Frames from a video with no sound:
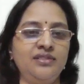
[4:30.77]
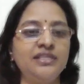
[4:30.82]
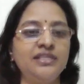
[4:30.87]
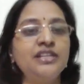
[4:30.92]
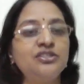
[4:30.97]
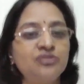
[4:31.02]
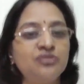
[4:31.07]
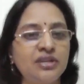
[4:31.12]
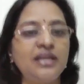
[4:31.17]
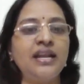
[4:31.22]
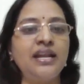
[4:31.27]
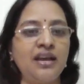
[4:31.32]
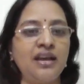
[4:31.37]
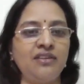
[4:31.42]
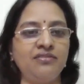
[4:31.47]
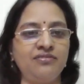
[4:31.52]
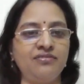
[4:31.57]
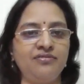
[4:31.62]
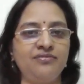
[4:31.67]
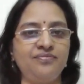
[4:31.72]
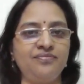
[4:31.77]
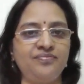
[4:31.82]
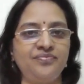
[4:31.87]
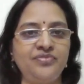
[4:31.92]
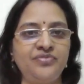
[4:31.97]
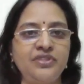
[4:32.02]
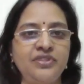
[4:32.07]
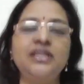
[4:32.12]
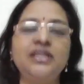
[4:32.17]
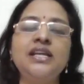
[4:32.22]
day-to-day life,
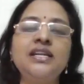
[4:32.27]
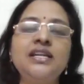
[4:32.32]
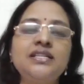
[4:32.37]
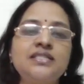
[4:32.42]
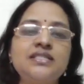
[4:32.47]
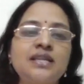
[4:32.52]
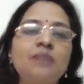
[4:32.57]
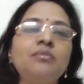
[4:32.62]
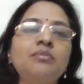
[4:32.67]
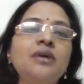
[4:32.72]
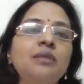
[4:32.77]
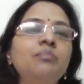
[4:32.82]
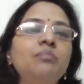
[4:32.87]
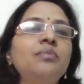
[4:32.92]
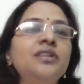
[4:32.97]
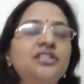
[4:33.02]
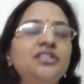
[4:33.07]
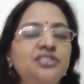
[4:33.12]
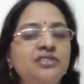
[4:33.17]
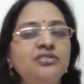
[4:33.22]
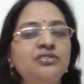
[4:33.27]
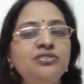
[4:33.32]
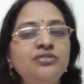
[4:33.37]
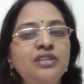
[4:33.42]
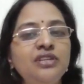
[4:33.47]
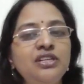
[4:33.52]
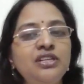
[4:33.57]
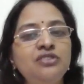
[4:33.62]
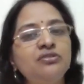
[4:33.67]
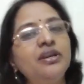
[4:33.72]
that there is some completion you
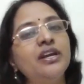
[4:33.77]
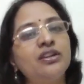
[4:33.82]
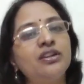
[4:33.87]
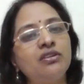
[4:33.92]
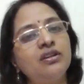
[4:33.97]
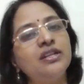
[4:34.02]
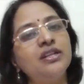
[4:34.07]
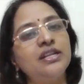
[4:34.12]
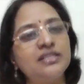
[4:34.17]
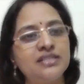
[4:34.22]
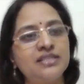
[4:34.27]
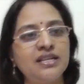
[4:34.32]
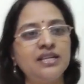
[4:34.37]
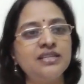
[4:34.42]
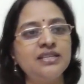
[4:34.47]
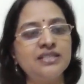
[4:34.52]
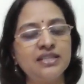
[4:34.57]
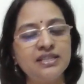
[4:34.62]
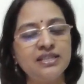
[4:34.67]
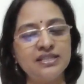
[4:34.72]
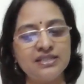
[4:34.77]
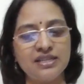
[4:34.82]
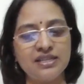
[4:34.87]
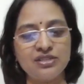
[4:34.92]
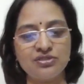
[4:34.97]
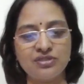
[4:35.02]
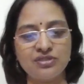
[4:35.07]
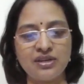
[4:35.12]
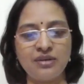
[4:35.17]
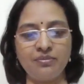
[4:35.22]
need to get on. That's the reason this
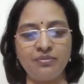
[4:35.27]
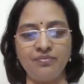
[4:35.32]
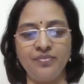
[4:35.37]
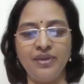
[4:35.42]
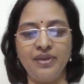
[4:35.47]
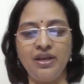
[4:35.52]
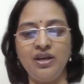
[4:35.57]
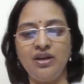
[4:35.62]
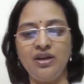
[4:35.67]
has to come.